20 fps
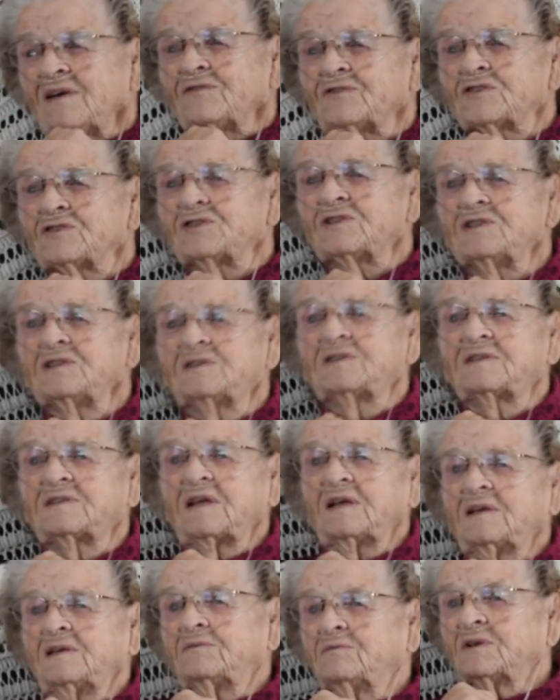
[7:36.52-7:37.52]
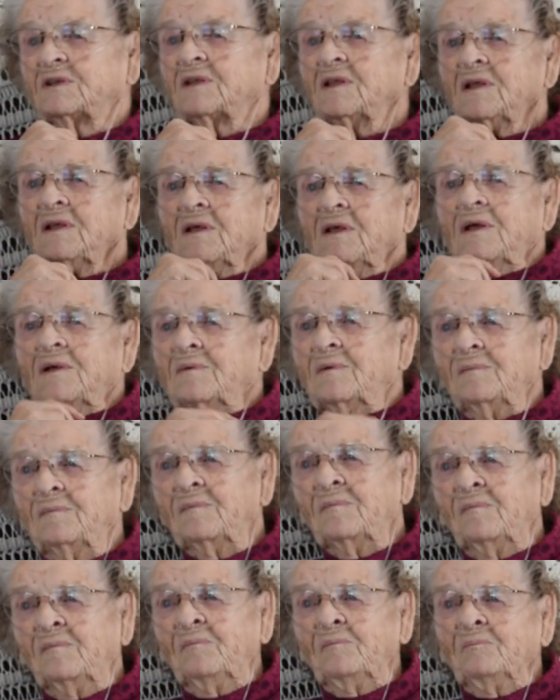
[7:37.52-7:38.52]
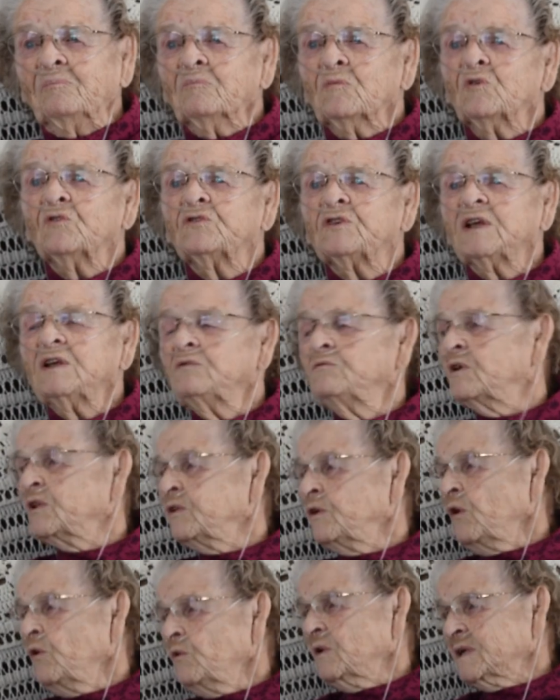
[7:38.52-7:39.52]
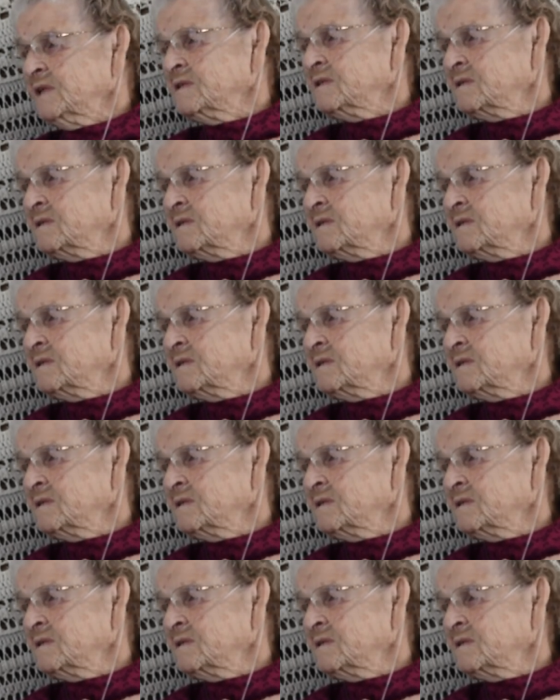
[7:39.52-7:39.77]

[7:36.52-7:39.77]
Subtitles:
after she stayed with, moved in with Lois.